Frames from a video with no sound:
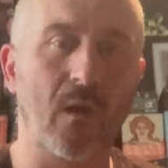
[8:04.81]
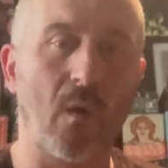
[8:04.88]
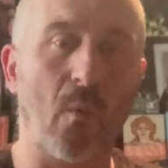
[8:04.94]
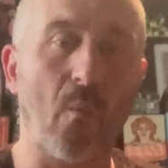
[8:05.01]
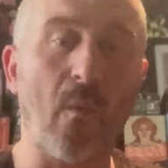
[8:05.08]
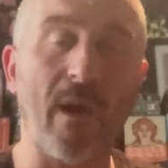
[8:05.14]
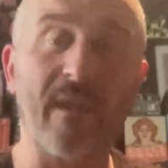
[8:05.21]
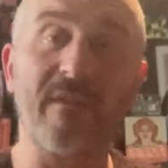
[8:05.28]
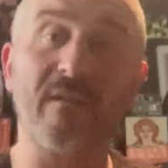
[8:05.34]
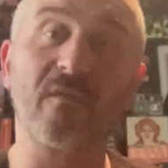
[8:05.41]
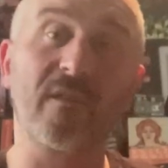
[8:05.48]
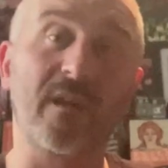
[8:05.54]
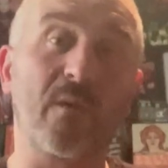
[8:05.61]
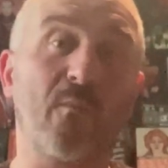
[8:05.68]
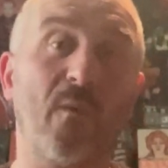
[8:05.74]
whether
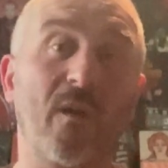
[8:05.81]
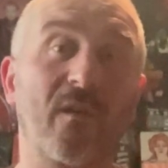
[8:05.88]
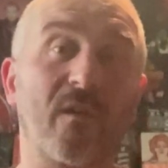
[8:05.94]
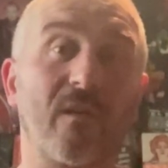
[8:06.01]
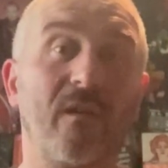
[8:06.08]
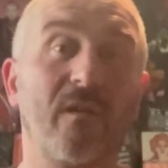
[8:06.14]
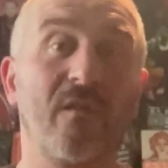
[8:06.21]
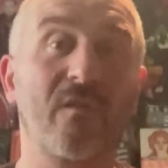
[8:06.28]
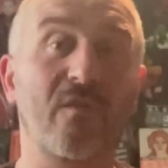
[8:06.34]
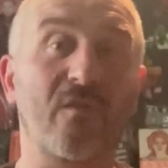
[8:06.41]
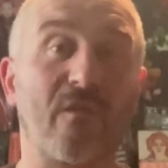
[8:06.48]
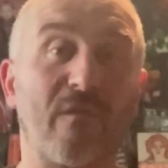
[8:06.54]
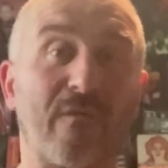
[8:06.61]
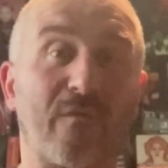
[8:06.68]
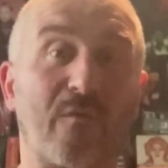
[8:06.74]
they were
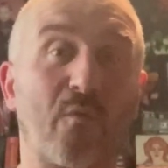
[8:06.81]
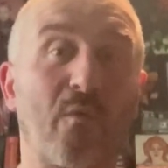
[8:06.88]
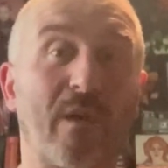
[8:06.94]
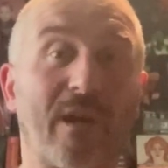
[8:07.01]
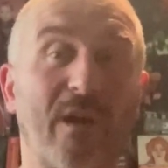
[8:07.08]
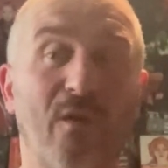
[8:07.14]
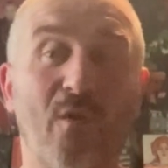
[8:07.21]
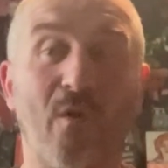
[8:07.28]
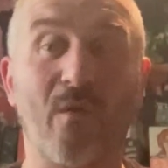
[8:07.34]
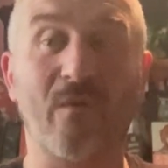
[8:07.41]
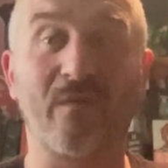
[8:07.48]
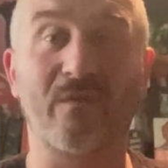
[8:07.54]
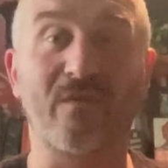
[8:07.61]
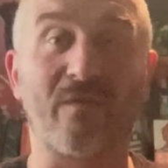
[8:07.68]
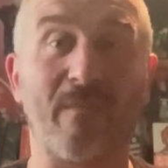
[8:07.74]
sort of going
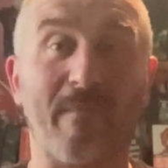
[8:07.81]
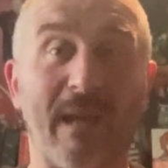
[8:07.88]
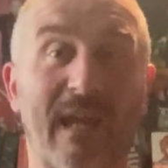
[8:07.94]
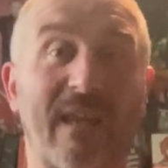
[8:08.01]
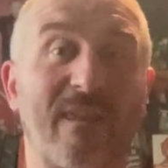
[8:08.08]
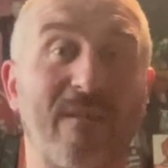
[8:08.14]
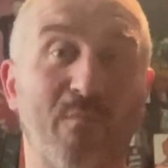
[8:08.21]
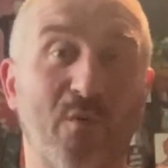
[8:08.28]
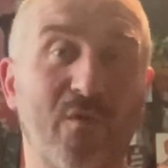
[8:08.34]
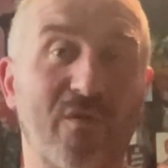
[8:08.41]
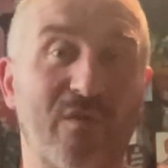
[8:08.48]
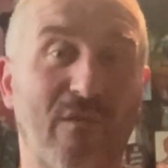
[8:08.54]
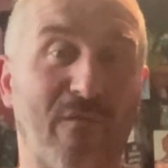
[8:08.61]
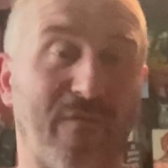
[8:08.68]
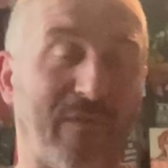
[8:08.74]
along to make the
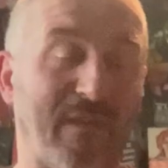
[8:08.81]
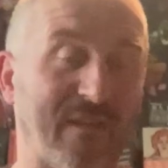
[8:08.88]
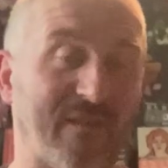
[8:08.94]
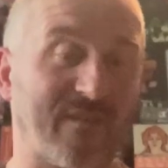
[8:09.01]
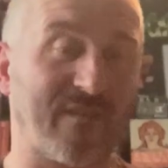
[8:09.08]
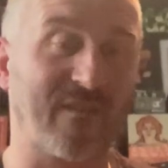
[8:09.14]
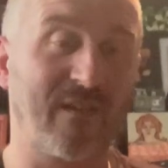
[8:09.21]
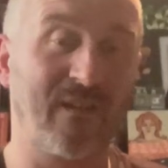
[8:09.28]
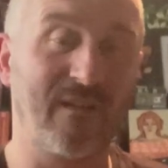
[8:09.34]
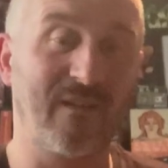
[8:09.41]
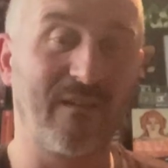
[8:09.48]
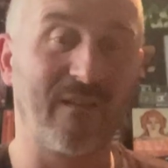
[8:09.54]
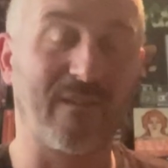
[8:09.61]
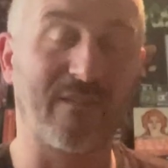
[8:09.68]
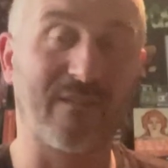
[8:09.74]
most of this
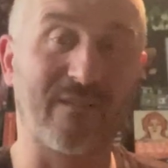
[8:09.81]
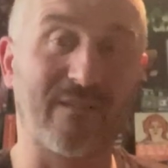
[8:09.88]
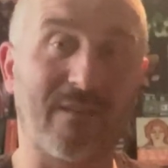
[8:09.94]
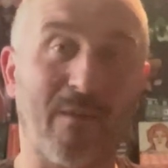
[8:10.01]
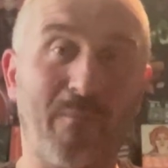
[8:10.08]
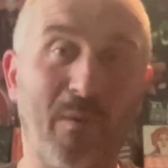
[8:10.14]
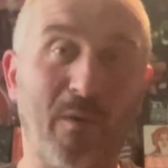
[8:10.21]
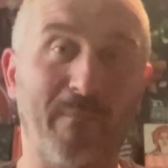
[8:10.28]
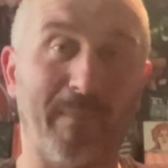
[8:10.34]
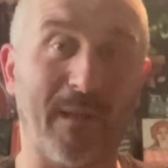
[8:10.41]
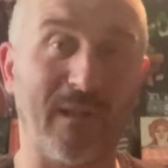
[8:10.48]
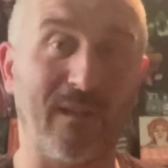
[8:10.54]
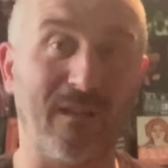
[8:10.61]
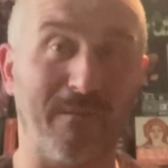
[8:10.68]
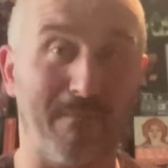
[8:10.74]
double
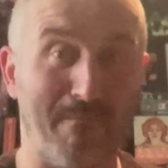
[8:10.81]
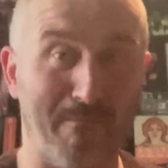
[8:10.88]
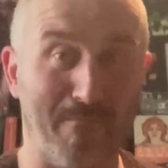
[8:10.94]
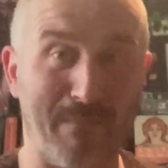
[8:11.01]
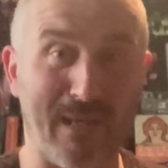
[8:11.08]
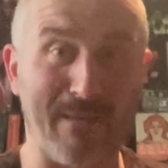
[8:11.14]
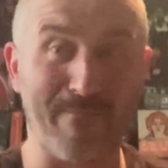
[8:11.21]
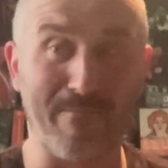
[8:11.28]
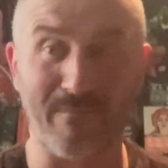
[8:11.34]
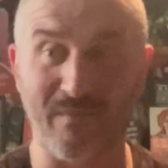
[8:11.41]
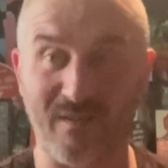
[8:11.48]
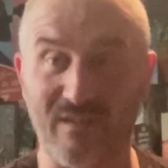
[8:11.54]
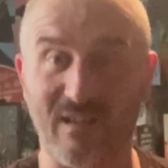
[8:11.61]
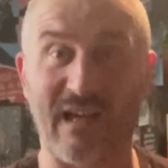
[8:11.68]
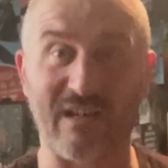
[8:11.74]
bill meme
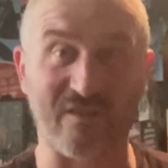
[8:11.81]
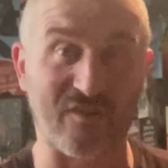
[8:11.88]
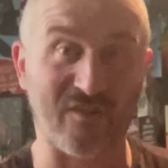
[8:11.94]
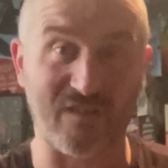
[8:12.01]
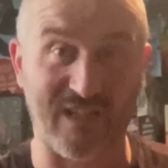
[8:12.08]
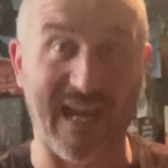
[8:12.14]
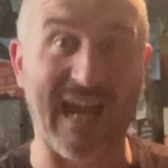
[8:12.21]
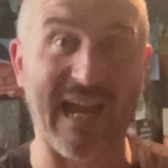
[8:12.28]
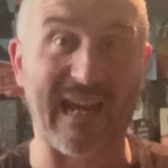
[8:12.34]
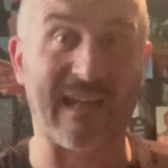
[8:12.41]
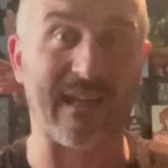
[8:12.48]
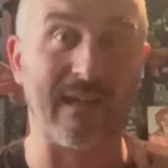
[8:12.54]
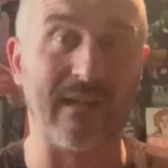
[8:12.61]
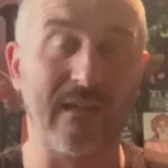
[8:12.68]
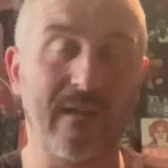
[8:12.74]
slash
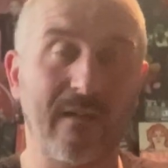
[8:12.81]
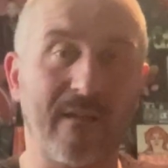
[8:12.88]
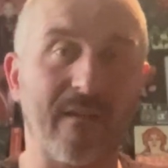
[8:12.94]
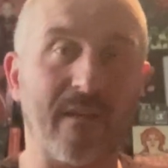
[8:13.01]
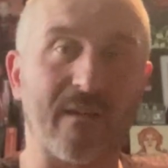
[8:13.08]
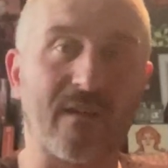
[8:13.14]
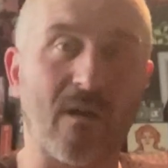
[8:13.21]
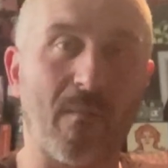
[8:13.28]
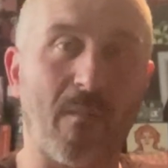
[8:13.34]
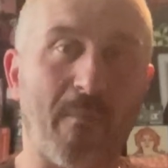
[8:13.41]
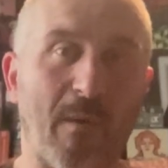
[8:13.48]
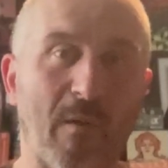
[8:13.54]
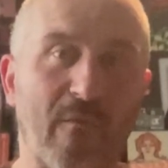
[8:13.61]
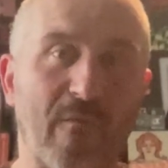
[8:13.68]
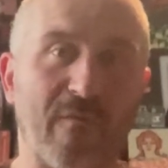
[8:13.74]
gag that had come
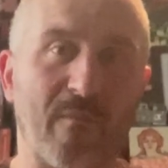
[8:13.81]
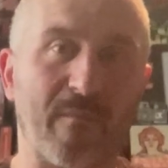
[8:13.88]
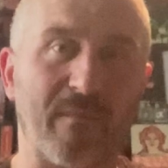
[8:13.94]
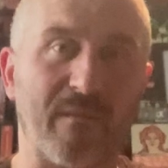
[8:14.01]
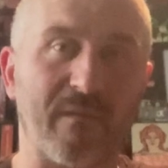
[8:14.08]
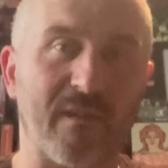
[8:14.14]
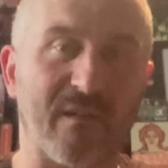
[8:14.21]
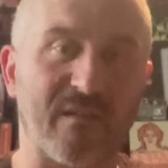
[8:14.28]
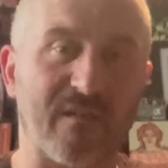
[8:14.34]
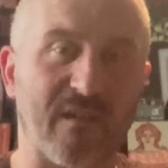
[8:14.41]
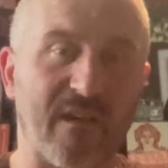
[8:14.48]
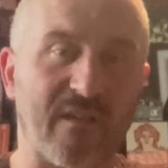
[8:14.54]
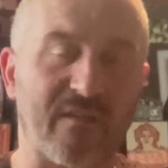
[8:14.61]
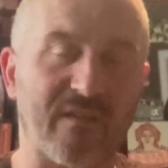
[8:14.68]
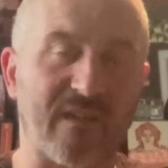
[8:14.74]
about from this
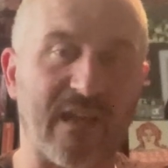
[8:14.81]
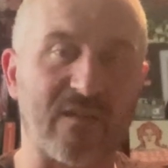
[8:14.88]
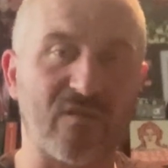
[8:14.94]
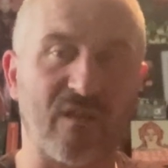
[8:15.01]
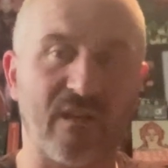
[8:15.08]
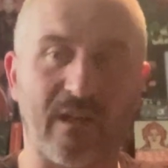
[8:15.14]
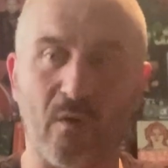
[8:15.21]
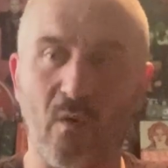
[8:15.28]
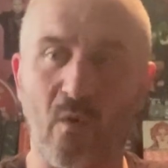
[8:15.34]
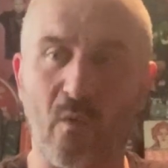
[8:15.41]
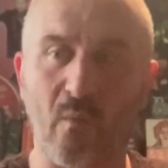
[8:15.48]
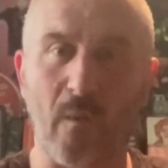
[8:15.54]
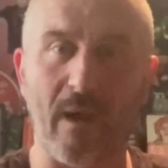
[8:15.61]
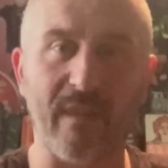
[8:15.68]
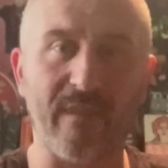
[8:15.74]
scheduling, or
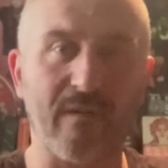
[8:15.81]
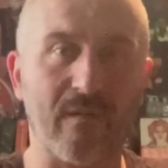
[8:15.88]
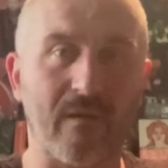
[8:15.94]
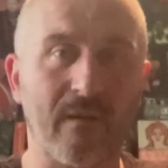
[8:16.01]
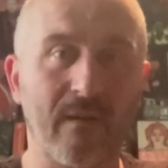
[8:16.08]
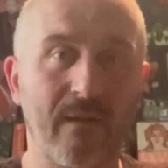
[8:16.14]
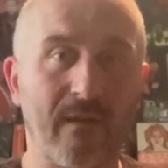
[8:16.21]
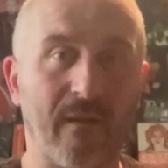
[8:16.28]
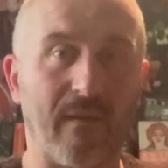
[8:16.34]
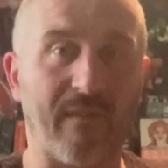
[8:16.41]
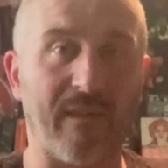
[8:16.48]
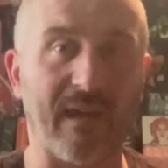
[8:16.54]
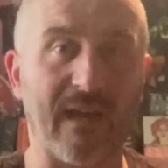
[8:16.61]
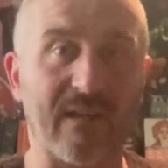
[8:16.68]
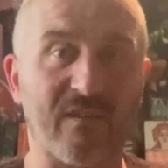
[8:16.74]
whether
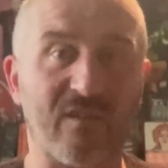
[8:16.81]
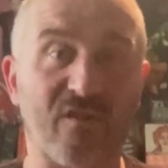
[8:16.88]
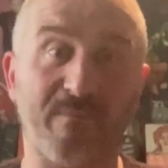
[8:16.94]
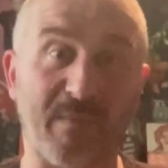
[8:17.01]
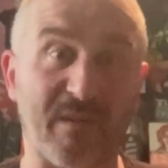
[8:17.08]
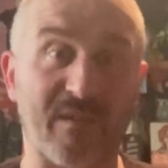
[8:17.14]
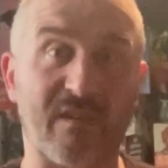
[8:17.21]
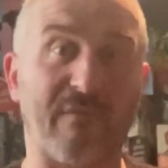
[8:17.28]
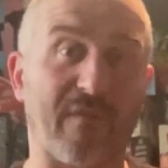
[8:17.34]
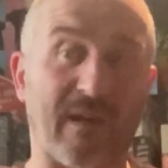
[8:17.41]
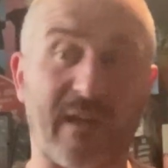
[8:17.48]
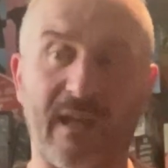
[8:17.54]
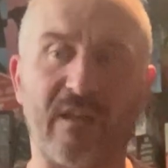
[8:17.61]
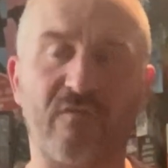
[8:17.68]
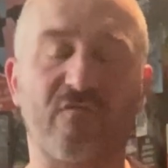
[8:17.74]
they had
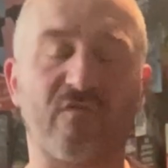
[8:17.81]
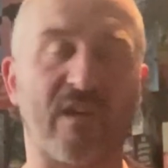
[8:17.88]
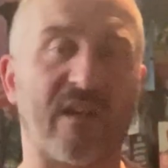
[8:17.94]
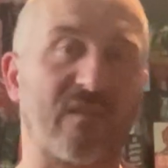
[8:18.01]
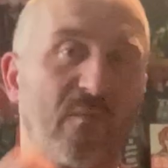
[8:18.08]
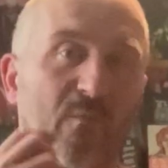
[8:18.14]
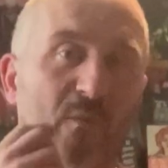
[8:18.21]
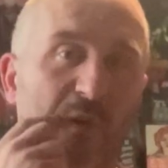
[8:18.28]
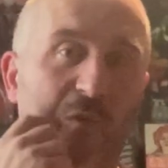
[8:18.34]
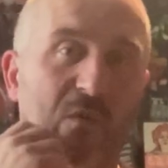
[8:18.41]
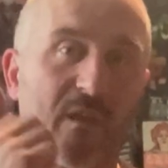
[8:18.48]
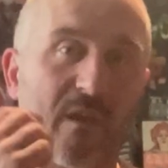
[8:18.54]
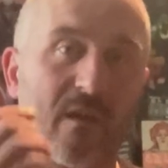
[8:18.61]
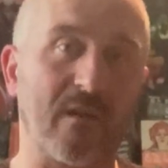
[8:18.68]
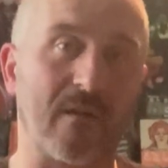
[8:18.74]
specific interests in one or
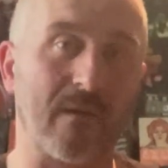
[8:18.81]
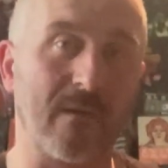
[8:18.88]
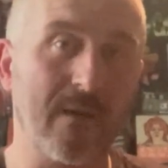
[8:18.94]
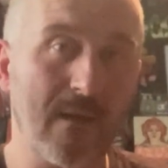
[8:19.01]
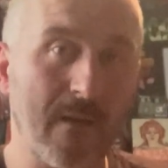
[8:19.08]
the other.